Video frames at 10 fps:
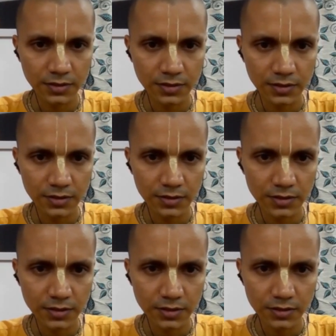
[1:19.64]
uh,
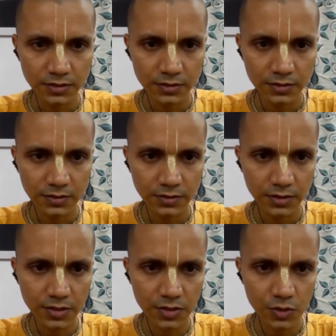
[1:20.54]

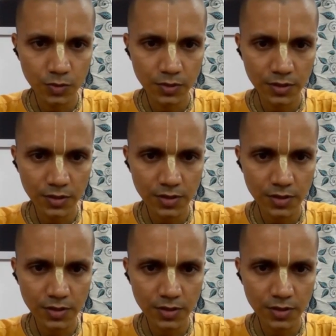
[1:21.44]
I'll just open